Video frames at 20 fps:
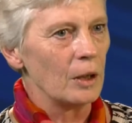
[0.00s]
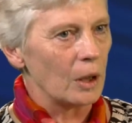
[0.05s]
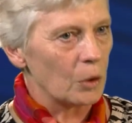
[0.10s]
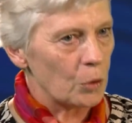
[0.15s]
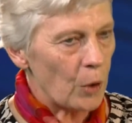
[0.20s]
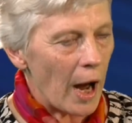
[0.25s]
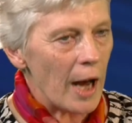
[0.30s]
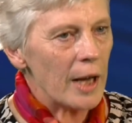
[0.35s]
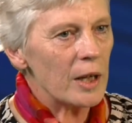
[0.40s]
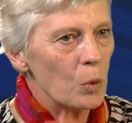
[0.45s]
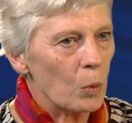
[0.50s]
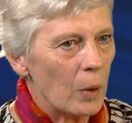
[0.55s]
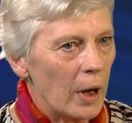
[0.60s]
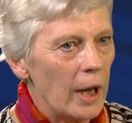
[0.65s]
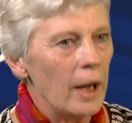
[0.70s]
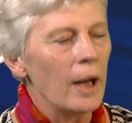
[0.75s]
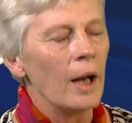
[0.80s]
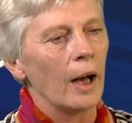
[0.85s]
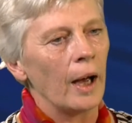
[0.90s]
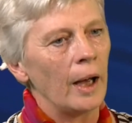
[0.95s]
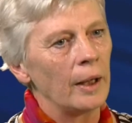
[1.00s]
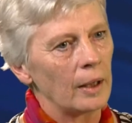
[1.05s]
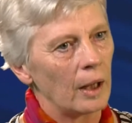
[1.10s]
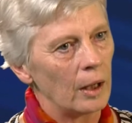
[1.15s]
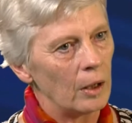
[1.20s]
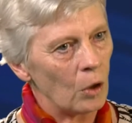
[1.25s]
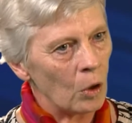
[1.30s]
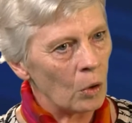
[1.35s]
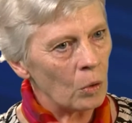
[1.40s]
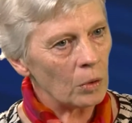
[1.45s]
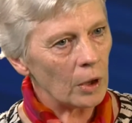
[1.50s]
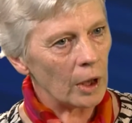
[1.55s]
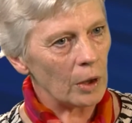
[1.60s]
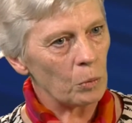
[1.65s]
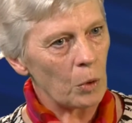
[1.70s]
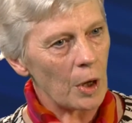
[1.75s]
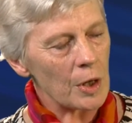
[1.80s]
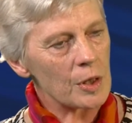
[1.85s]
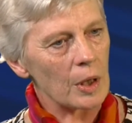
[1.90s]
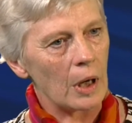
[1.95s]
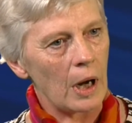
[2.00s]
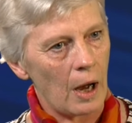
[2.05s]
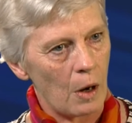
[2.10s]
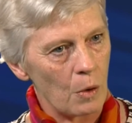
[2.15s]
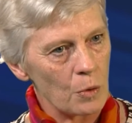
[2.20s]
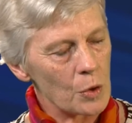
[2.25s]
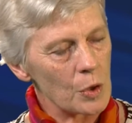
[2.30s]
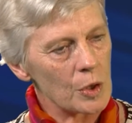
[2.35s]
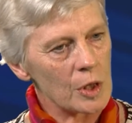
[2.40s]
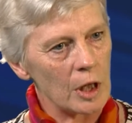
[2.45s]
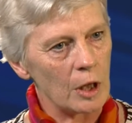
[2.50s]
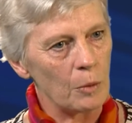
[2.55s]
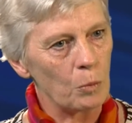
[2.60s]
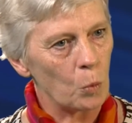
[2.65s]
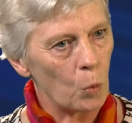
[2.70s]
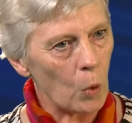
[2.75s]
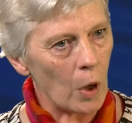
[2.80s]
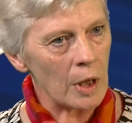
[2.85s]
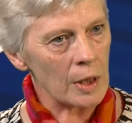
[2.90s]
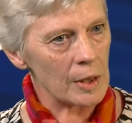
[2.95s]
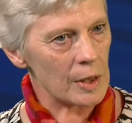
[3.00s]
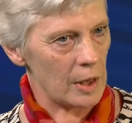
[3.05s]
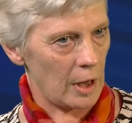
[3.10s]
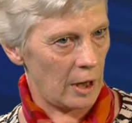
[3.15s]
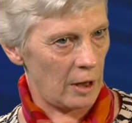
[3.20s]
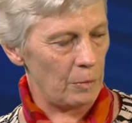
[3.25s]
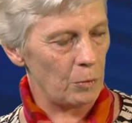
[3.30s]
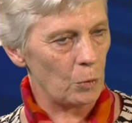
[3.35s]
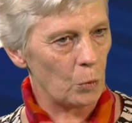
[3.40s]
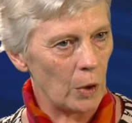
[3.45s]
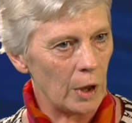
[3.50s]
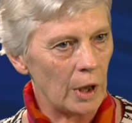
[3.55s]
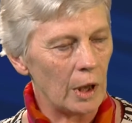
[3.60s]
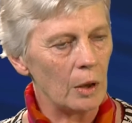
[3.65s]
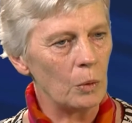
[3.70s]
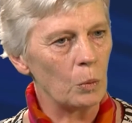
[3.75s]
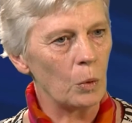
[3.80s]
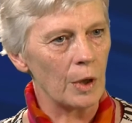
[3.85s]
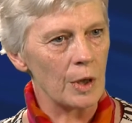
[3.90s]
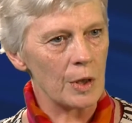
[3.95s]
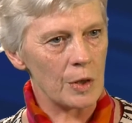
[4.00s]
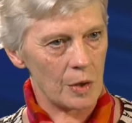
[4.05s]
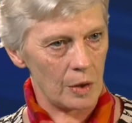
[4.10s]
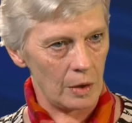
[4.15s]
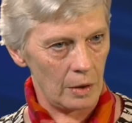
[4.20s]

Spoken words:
right away, and I only was allowed to see him one time when he was